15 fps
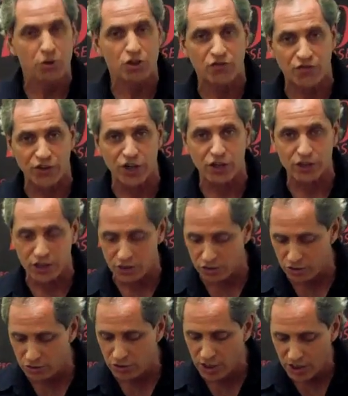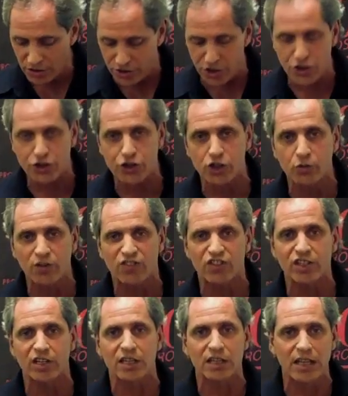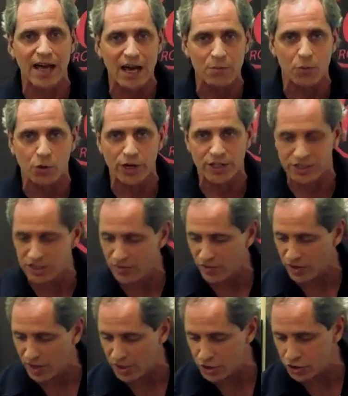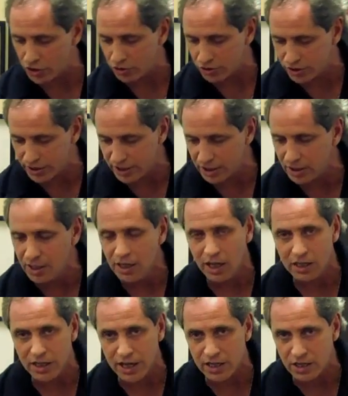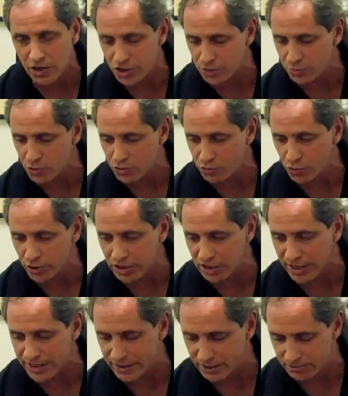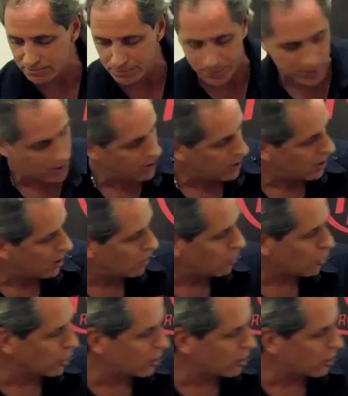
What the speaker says: fairly new. This year we've seen a lot more activity on Geraldine. A lot of customers really like it. We're